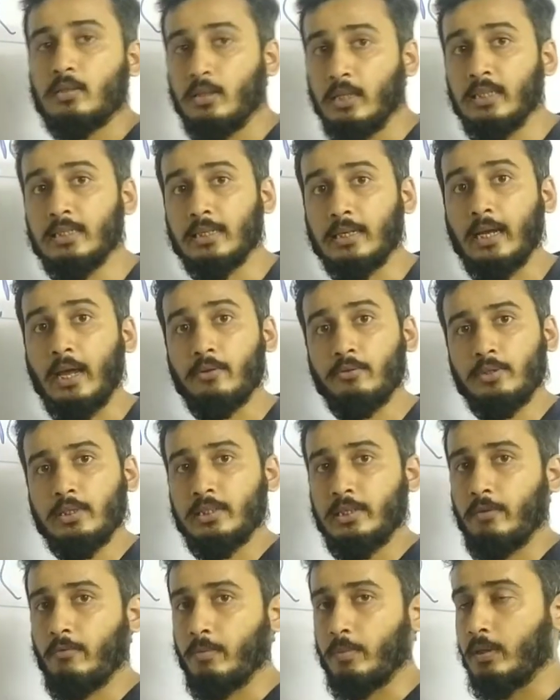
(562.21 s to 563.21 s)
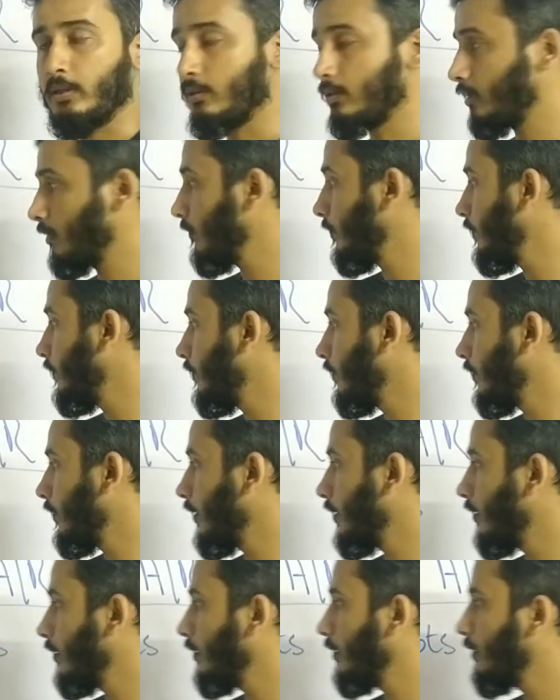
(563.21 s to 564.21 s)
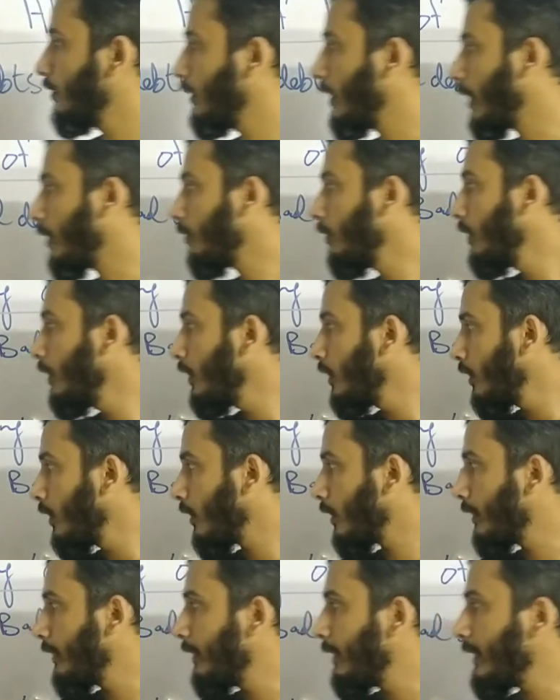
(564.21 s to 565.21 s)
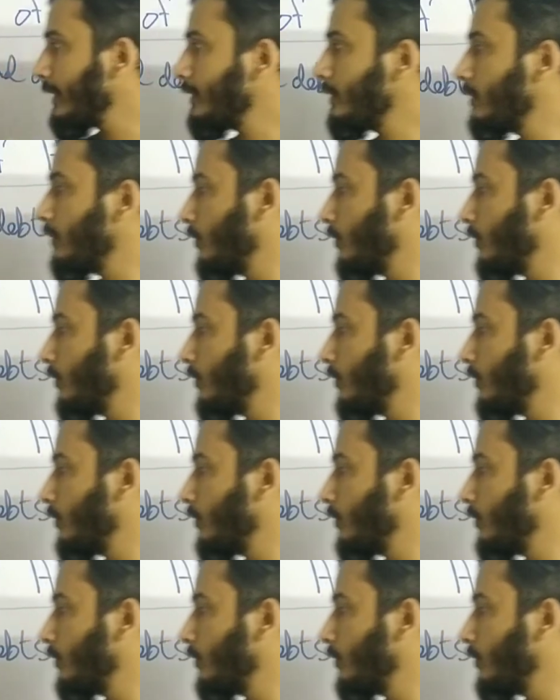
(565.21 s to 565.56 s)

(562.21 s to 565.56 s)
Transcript: these account receivables. Now on this